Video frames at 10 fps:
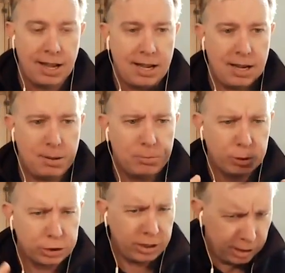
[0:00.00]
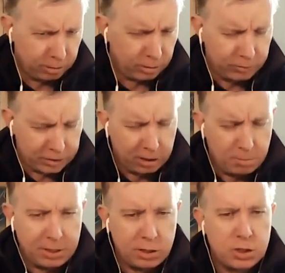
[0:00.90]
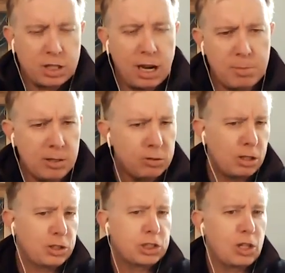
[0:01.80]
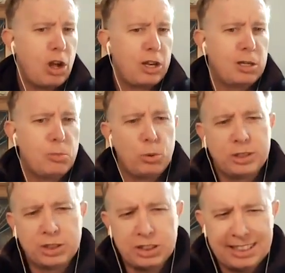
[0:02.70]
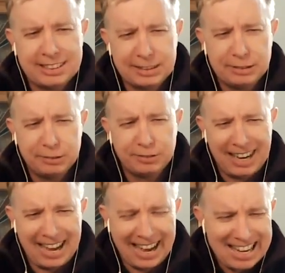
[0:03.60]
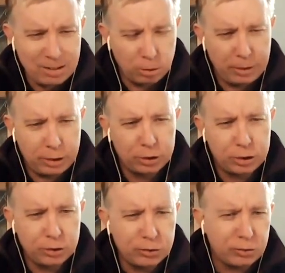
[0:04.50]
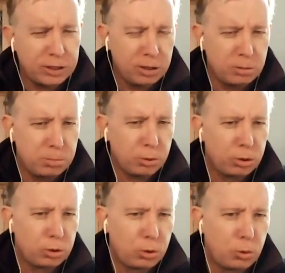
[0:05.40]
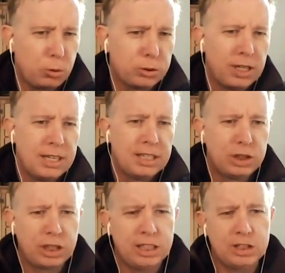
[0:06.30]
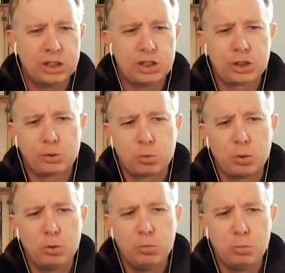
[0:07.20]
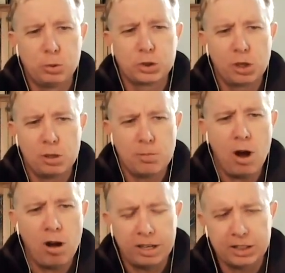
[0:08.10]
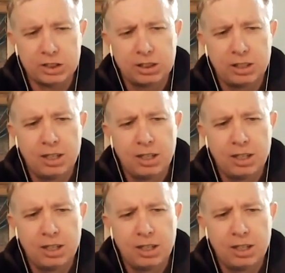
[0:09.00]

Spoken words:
Rich, I think you're obviously a bit the same, but you've got a slightly more distinctive angle because you've written a book called Jesus Through Muslim Eyes,